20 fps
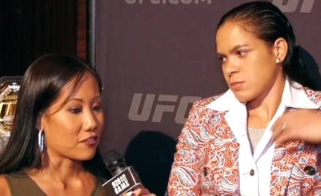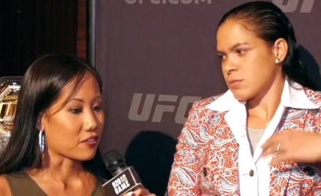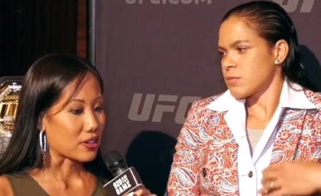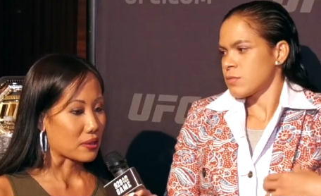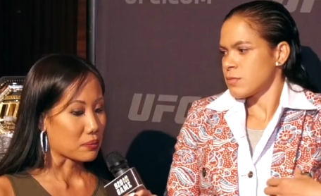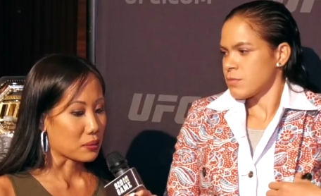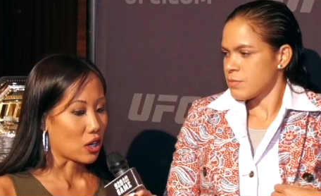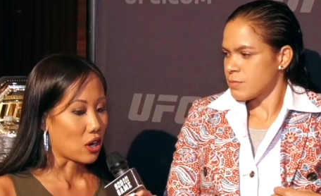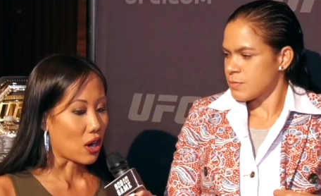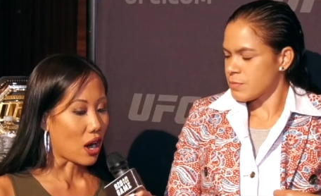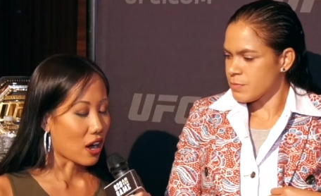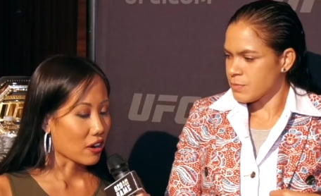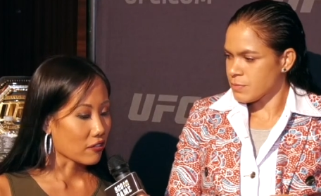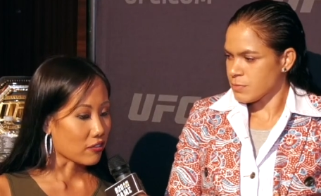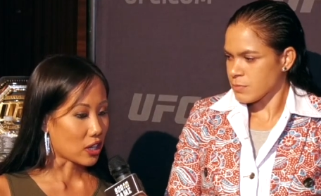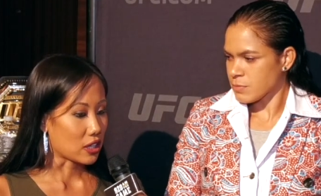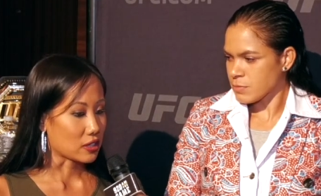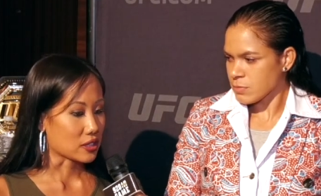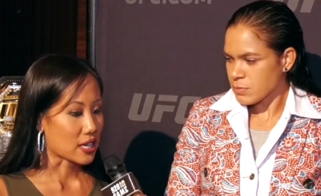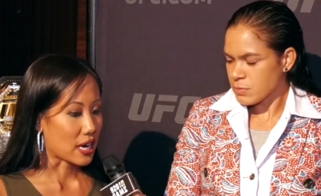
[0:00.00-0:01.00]
Speaker 1: female of
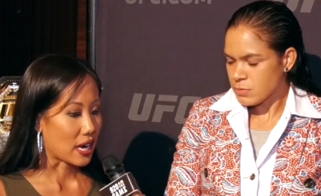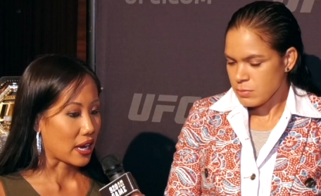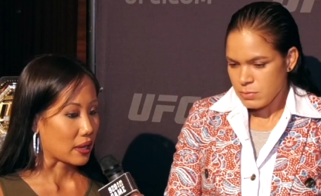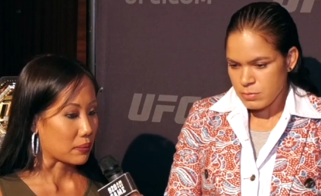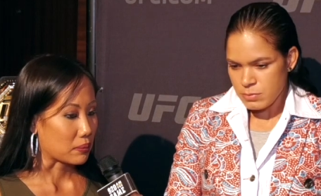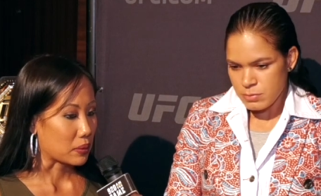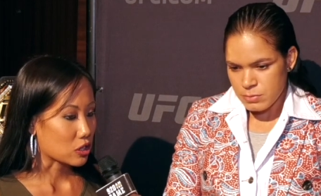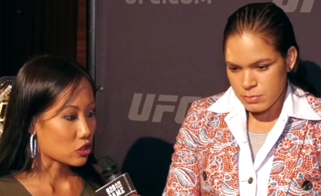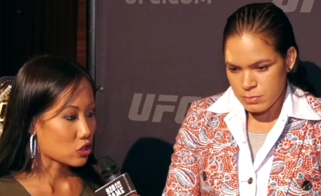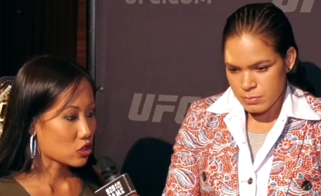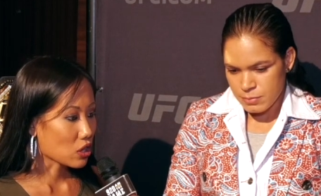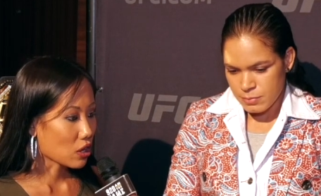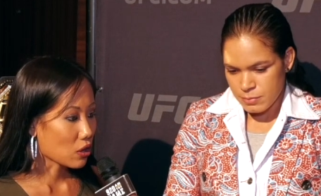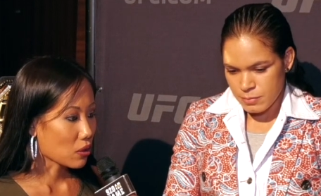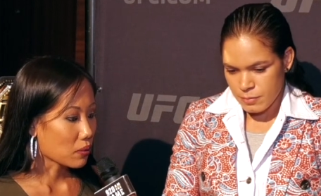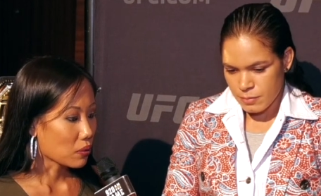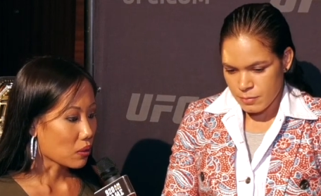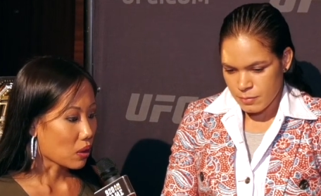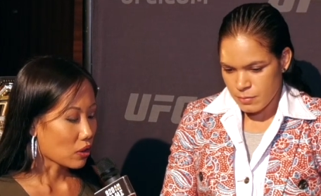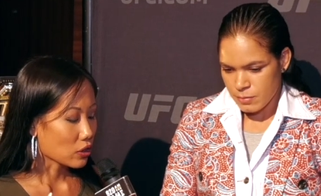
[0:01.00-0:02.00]
all time.
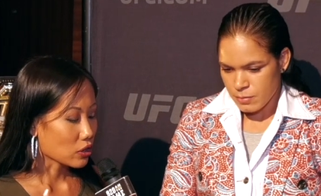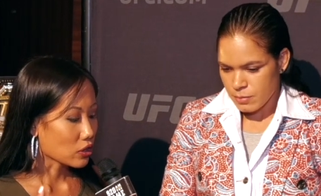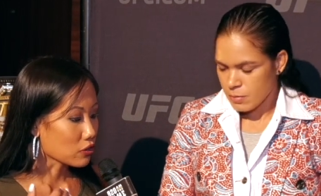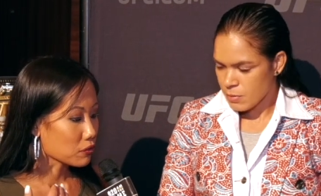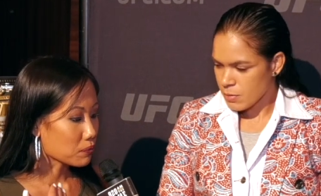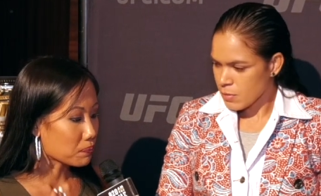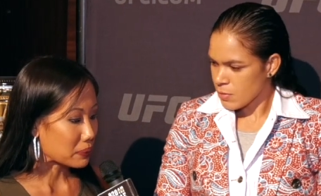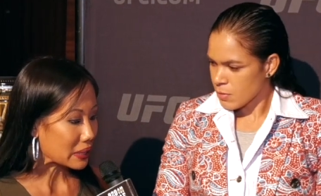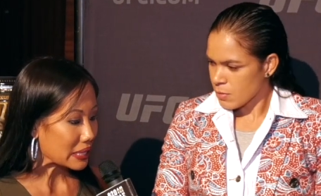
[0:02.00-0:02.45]
So you've